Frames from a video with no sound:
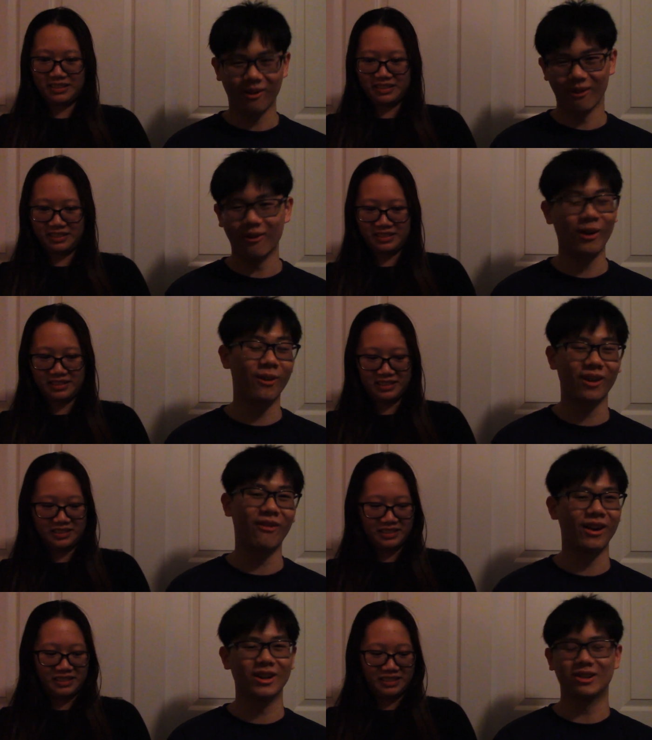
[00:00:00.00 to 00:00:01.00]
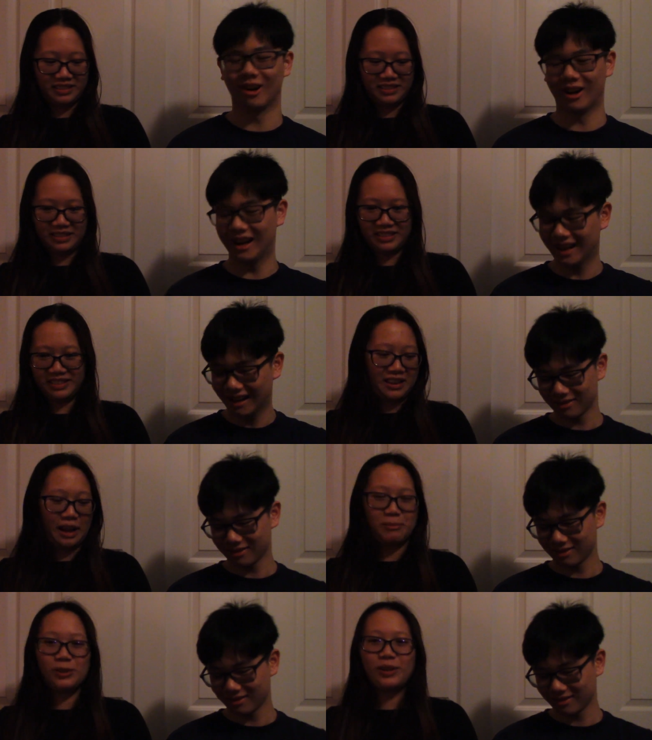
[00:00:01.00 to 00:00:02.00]
Speaker 1: we're, we're, we're very sorry.
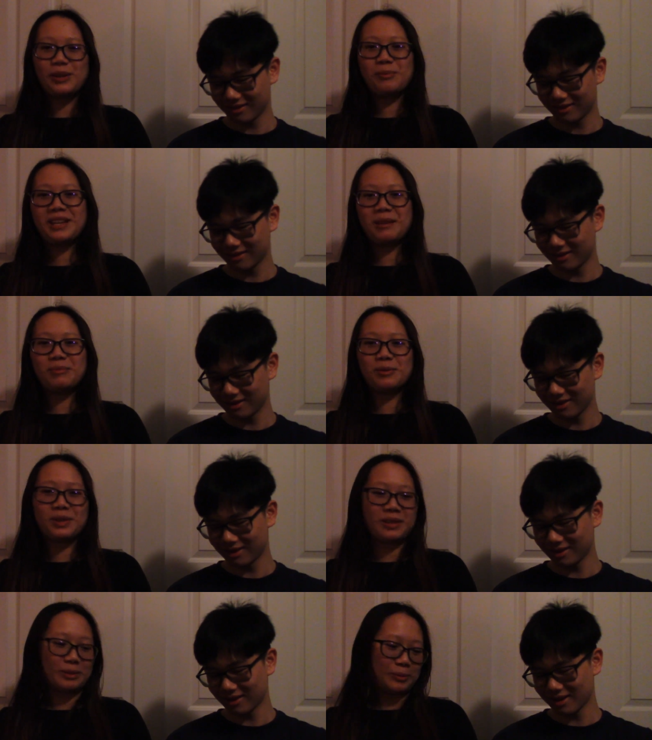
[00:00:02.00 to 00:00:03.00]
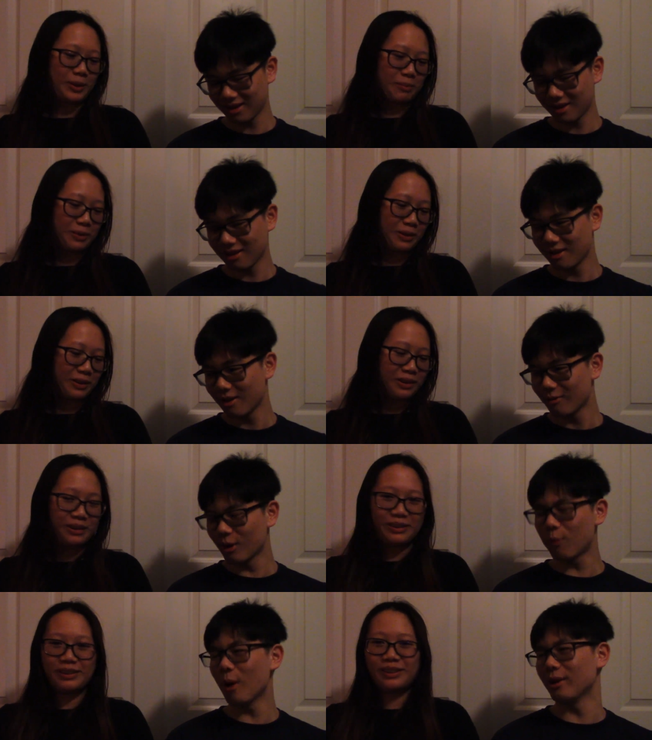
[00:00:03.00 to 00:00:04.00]
Speaker 2: I'm sure as we keep doing this, we'll get better.
Speaker 1: We'll
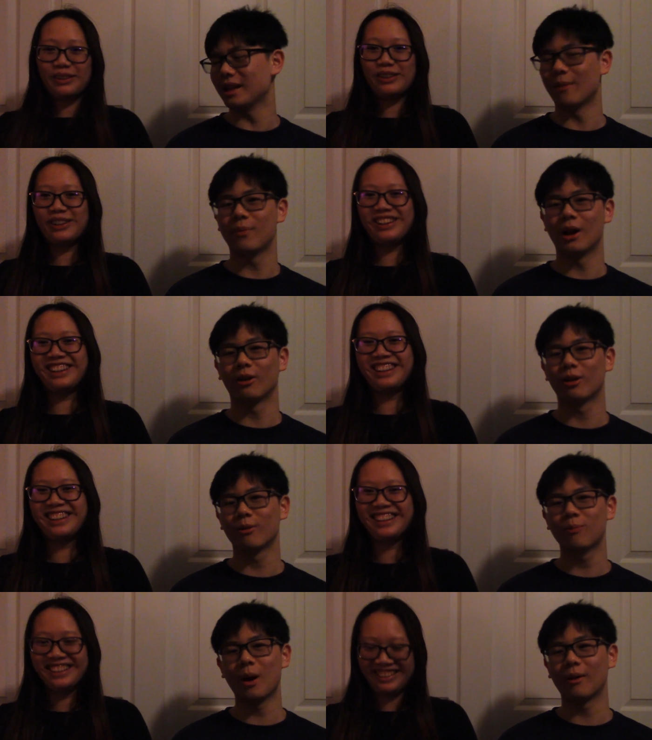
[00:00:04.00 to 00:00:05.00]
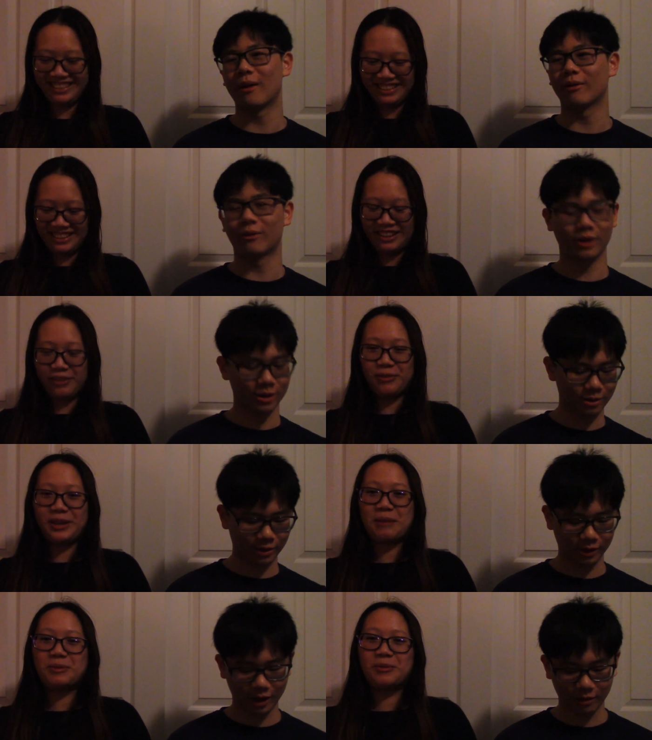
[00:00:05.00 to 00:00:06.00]
probably get better. We'll probably have to redo it. If we it,
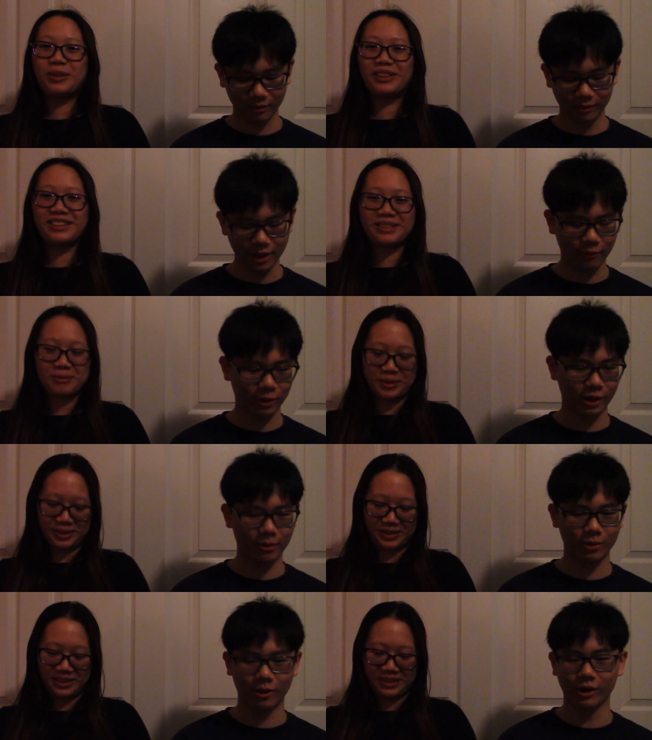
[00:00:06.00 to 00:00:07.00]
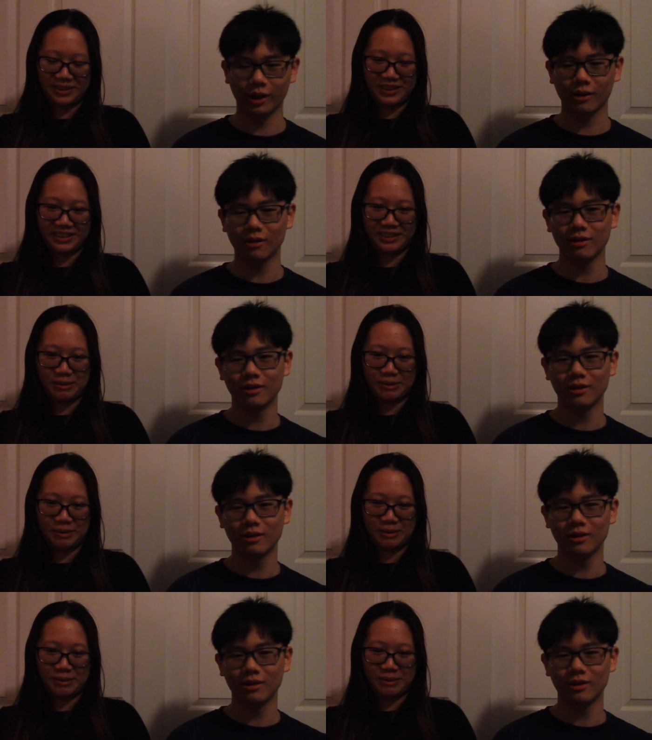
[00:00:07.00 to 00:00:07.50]
keep though. doing this, if we we'll keep see. doing okay. it. Okay,
Speaker 2: you